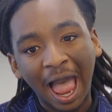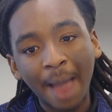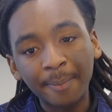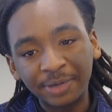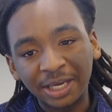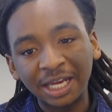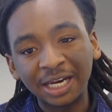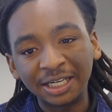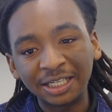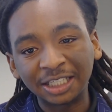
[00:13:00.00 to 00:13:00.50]

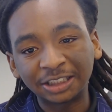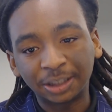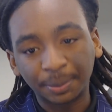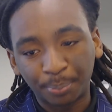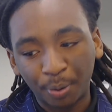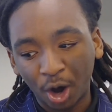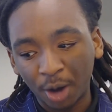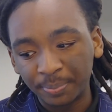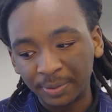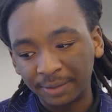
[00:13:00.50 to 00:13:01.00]
I'm getting this
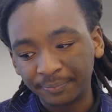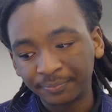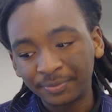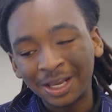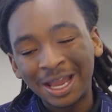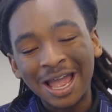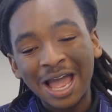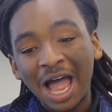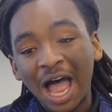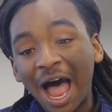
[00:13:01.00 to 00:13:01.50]

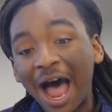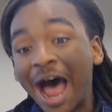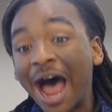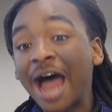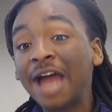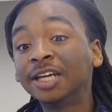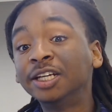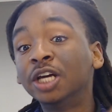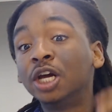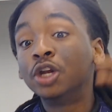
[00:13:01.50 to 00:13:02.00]
apartment.
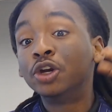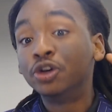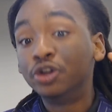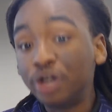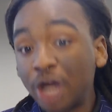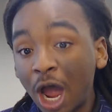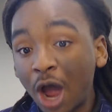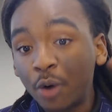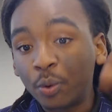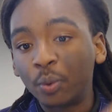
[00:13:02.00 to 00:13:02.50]
I
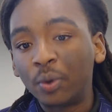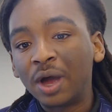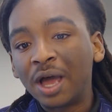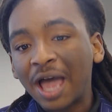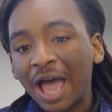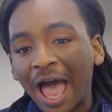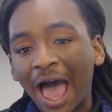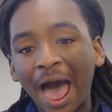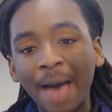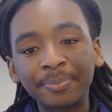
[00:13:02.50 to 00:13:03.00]
know
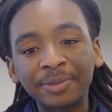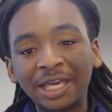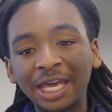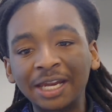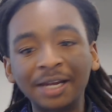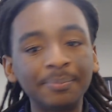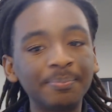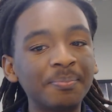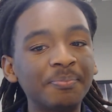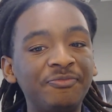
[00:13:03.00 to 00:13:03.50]
I'm
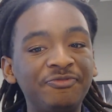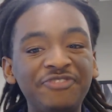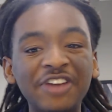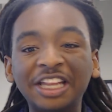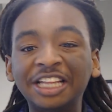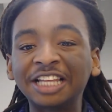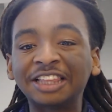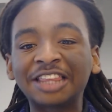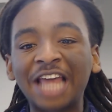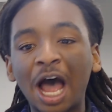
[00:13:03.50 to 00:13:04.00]
getting
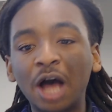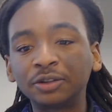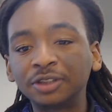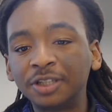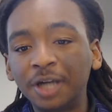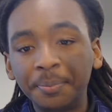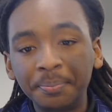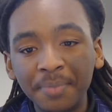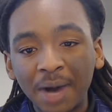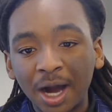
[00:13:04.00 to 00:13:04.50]

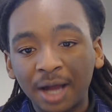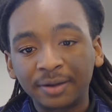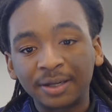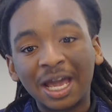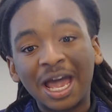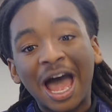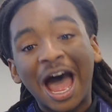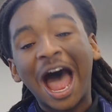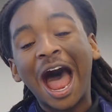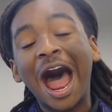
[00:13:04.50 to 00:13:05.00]
50,000 a month.
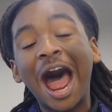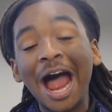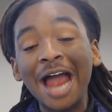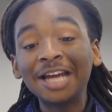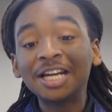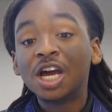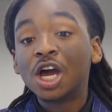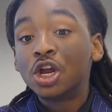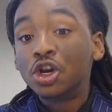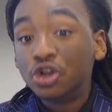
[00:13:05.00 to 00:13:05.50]

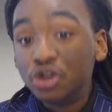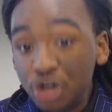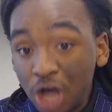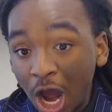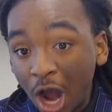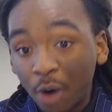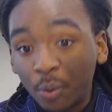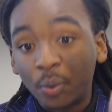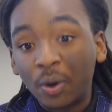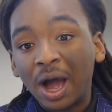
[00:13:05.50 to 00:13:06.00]
I
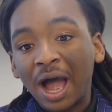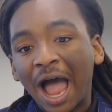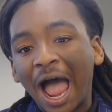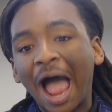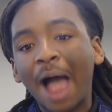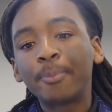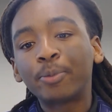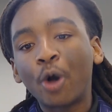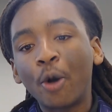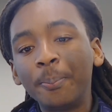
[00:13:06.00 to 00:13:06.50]
know
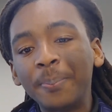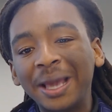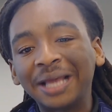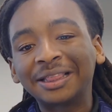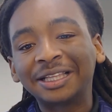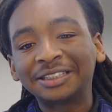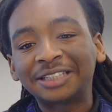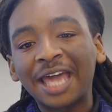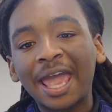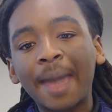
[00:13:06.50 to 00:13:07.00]
I'm gonna
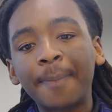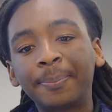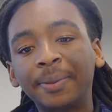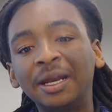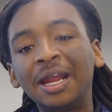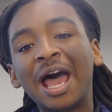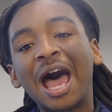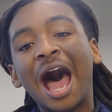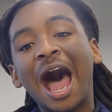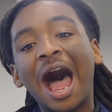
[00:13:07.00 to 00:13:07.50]
make this
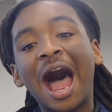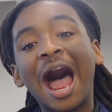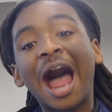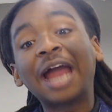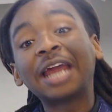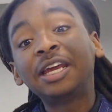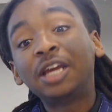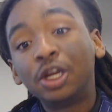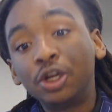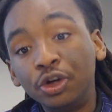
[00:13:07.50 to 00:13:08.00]
happen.
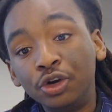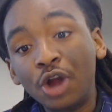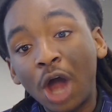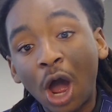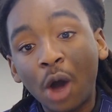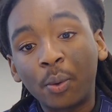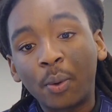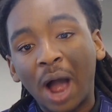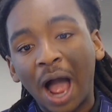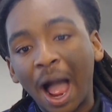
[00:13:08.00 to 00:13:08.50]
I
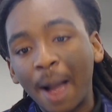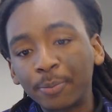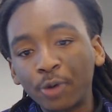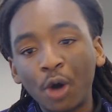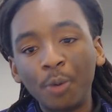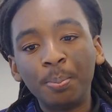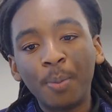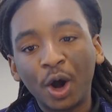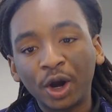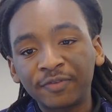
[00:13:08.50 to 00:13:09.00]
know I'm
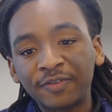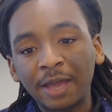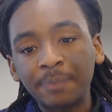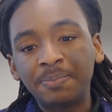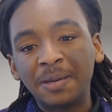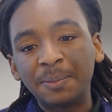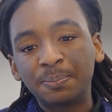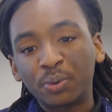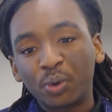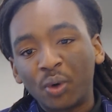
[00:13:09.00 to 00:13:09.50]
gonna
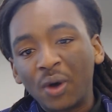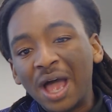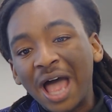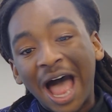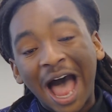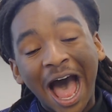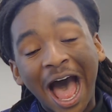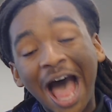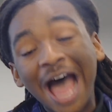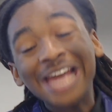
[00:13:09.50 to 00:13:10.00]
motivate people.
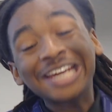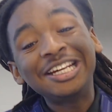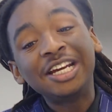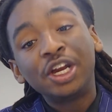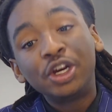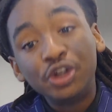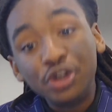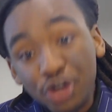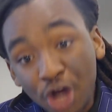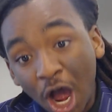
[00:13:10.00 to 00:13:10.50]

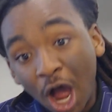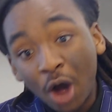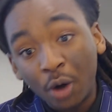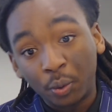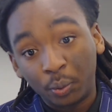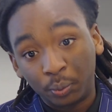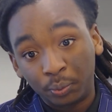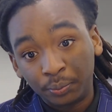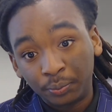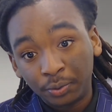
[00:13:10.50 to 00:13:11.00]
I
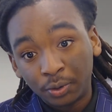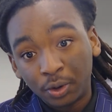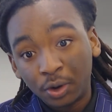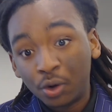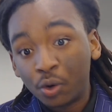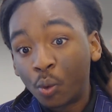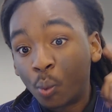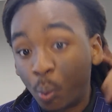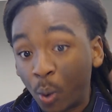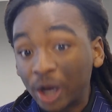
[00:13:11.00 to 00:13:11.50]
know
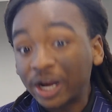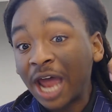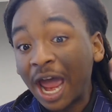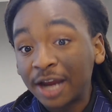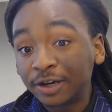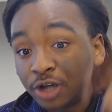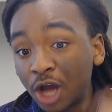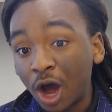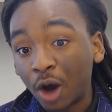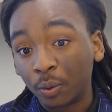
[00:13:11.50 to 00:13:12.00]
what
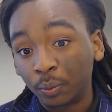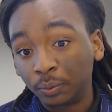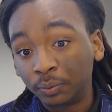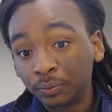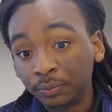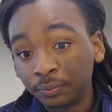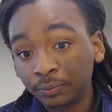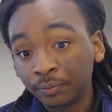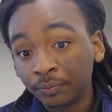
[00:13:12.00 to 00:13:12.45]
I know.